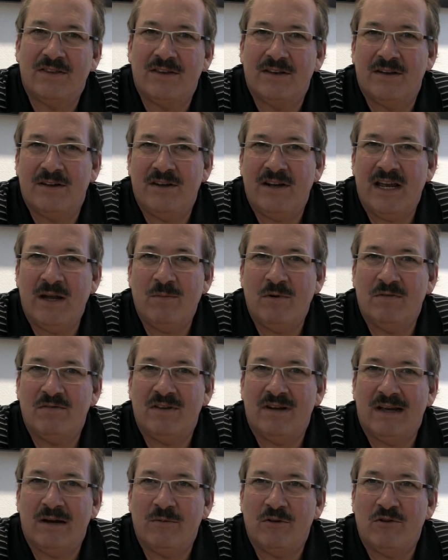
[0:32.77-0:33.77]
The name of
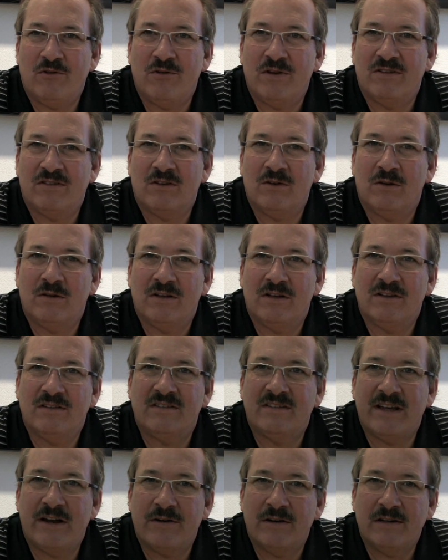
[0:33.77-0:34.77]
the laboratory is called
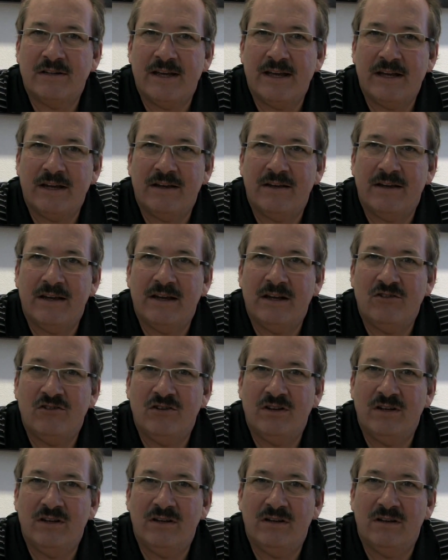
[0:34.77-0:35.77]
Cera-Tech
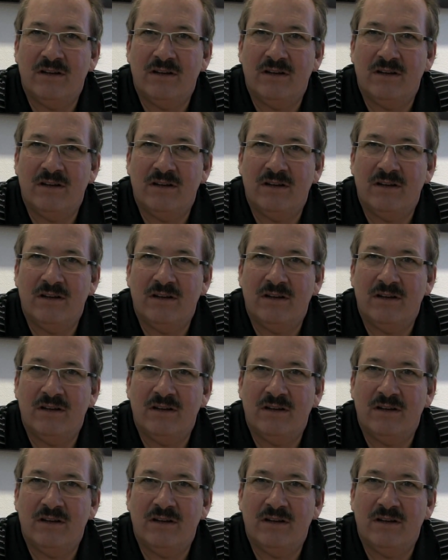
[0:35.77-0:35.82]
AG,